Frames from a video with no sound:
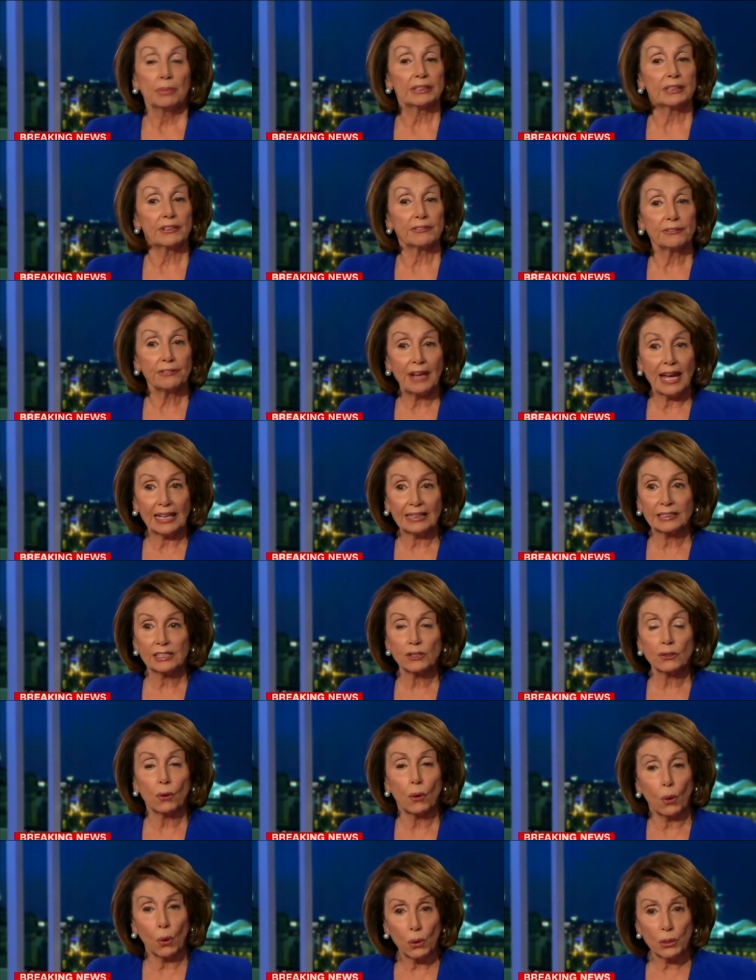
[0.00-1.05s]
But the fact
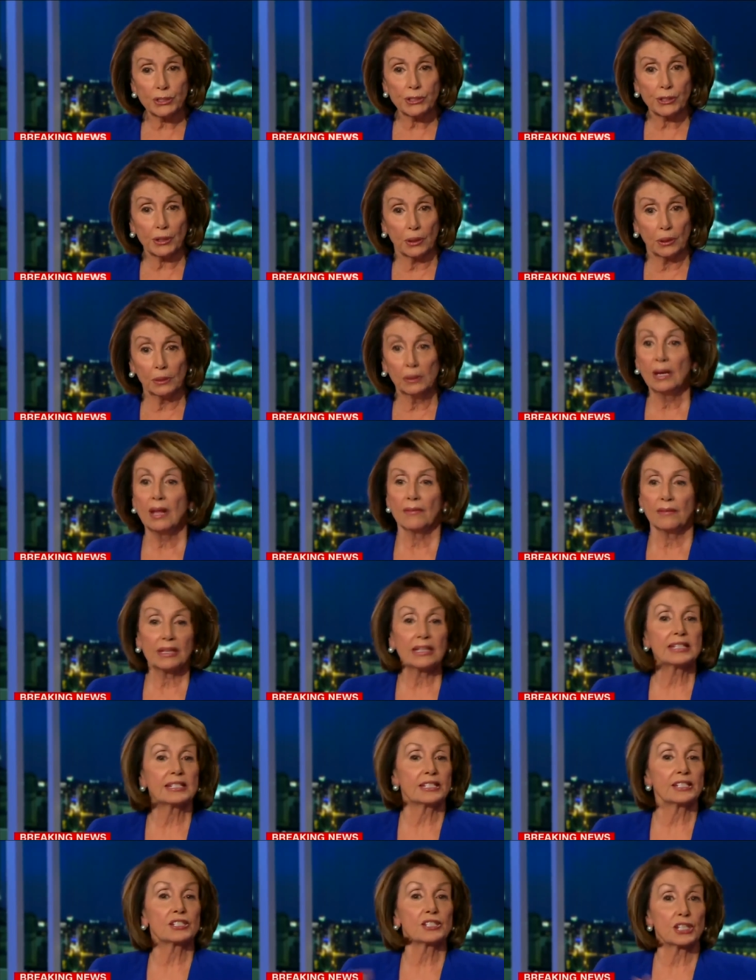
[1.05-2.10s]
is also
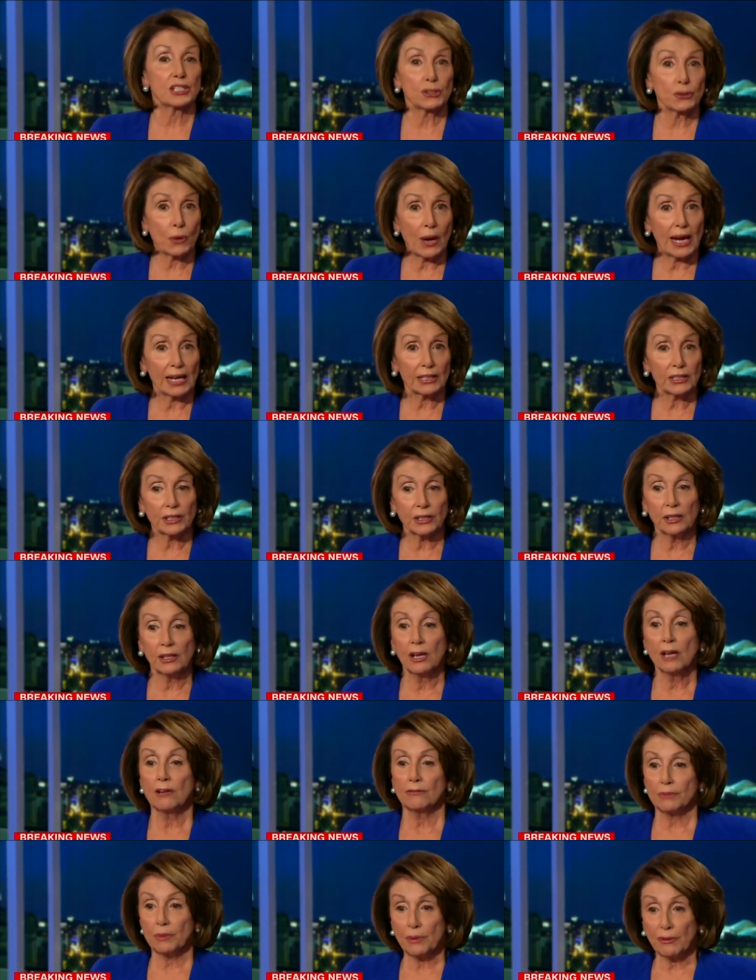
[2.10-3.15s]
that it is a distraction
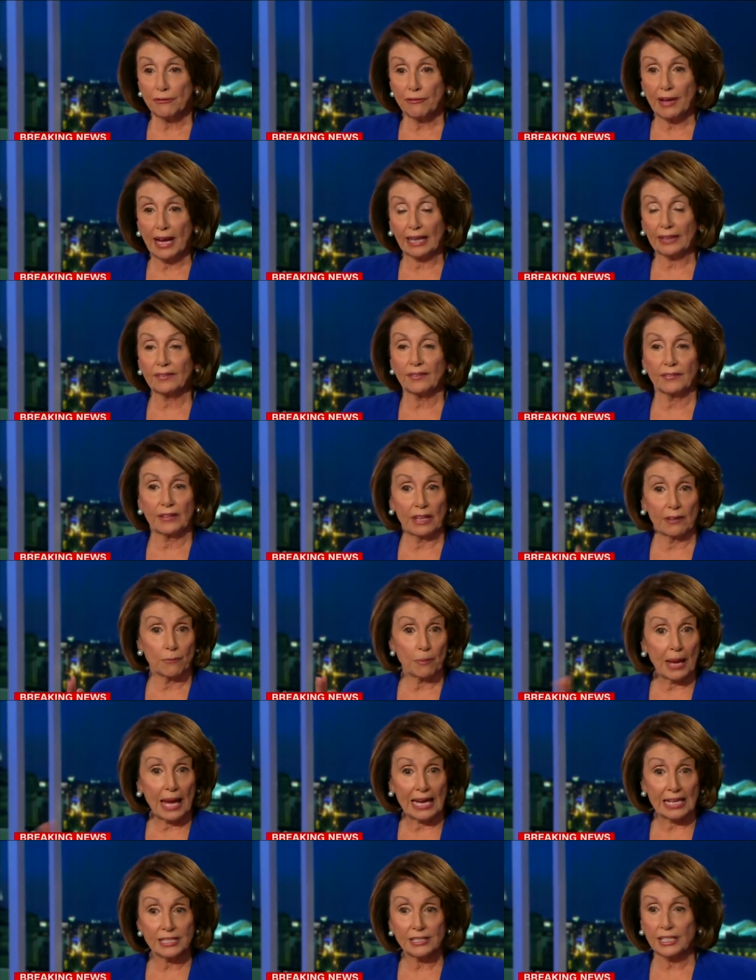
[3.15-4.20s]
from the fact that
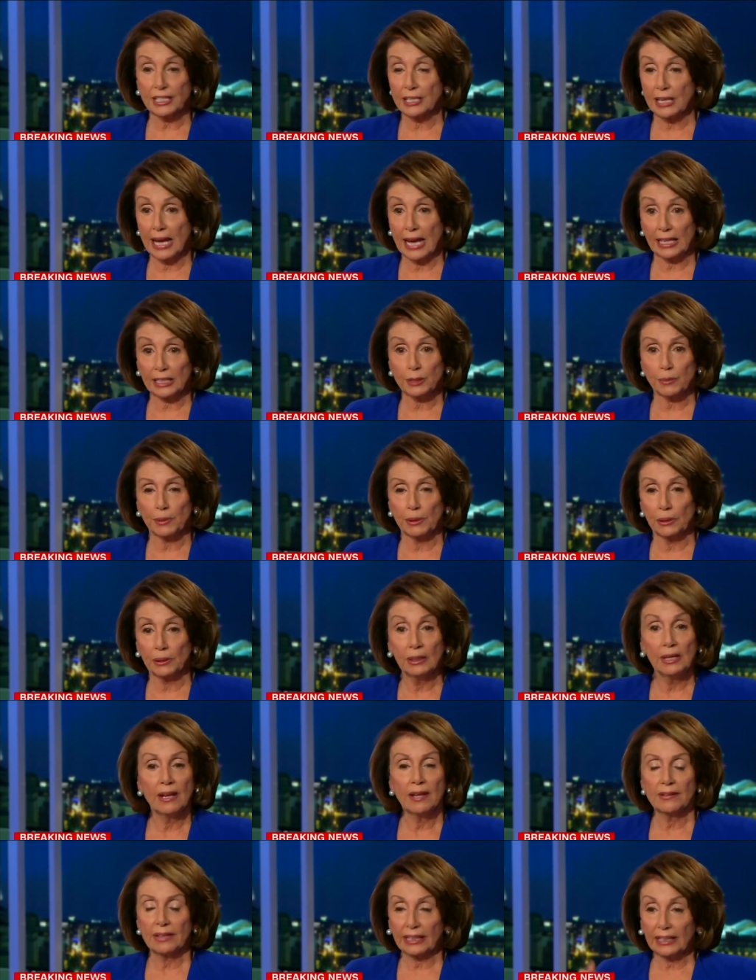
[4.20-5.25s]
they've passed a tax
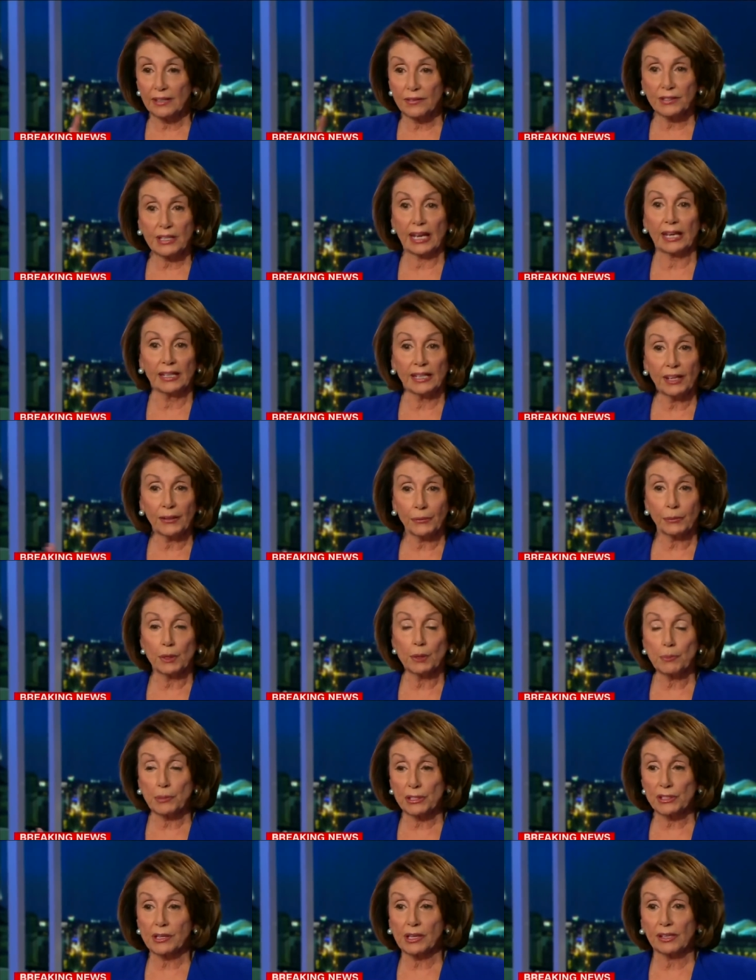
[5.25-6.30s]
bill that gives
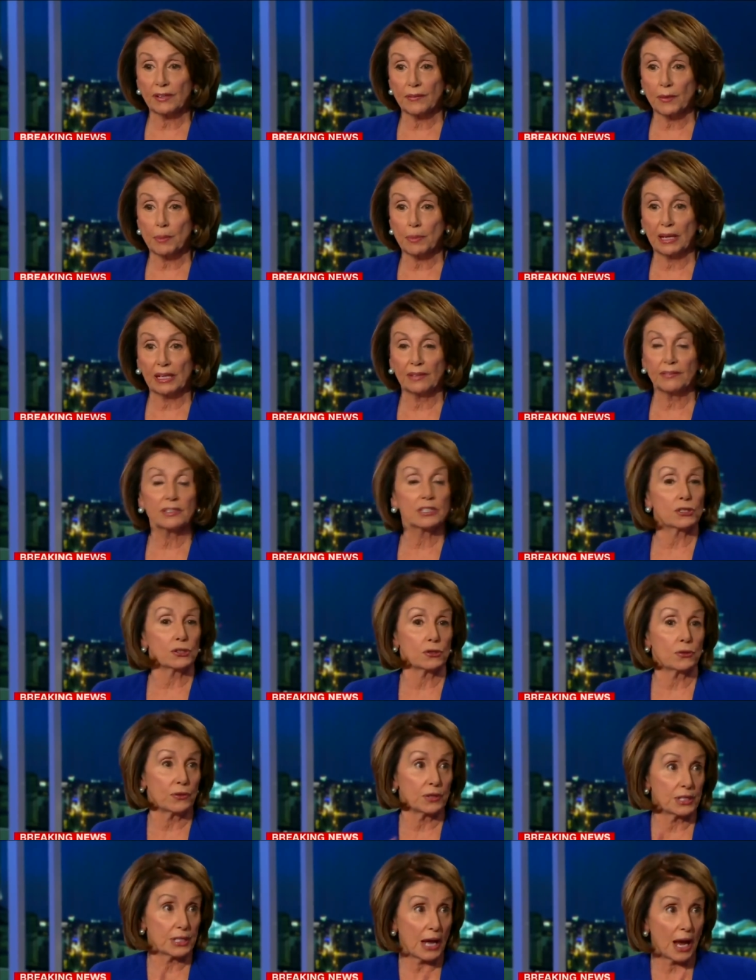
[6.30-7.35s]
83% of the benefits
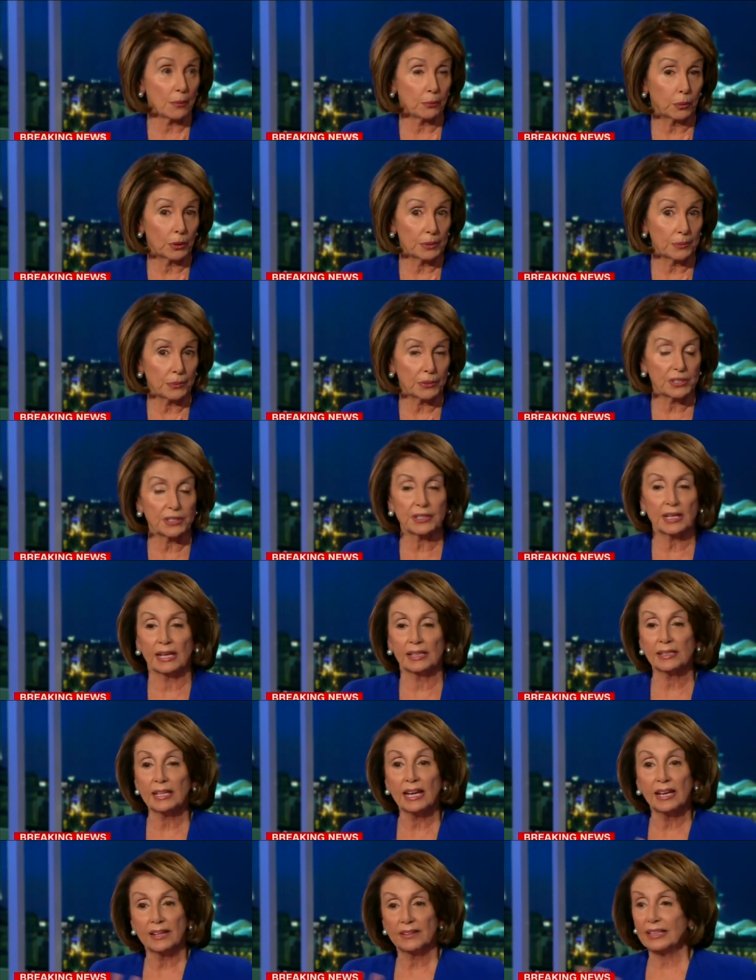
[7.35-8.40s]
to the top
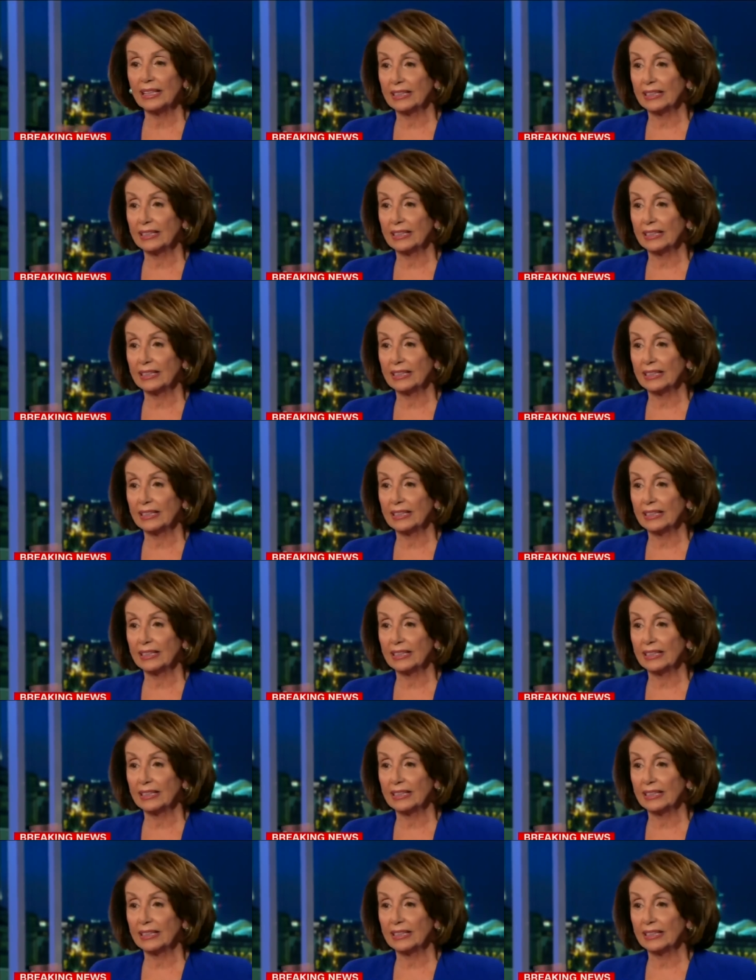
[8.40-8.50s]
1%.